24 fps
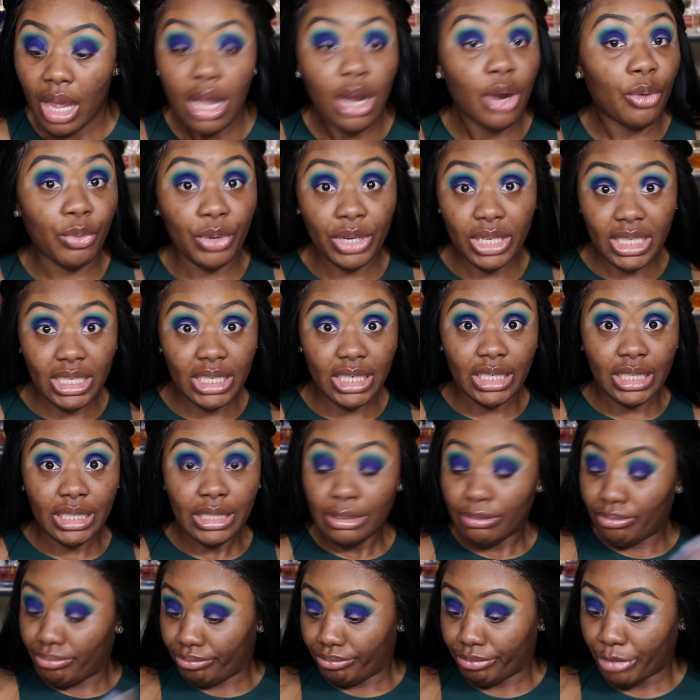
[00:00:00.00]

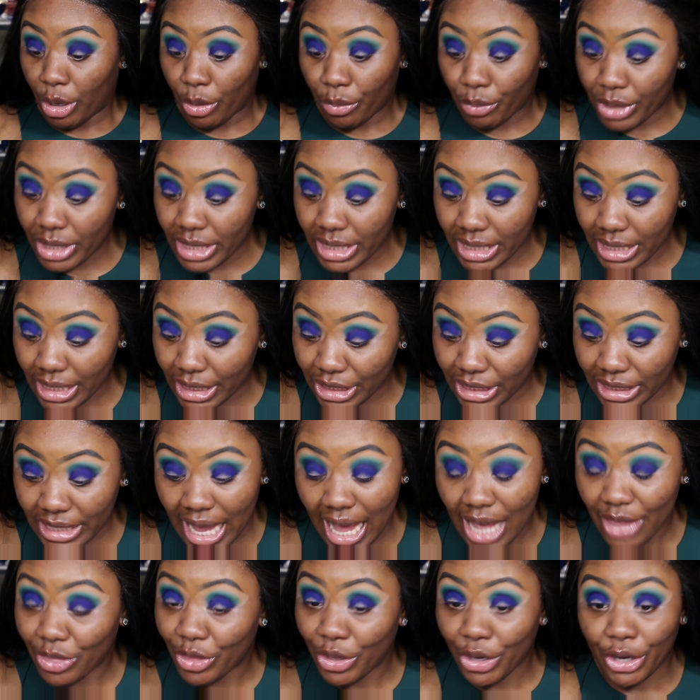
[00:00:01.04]
Aritzia just
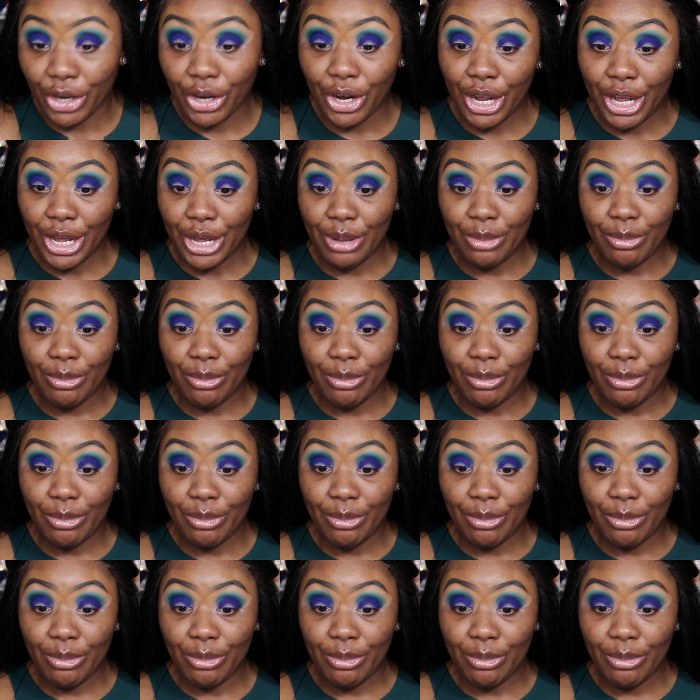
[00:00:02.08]
had their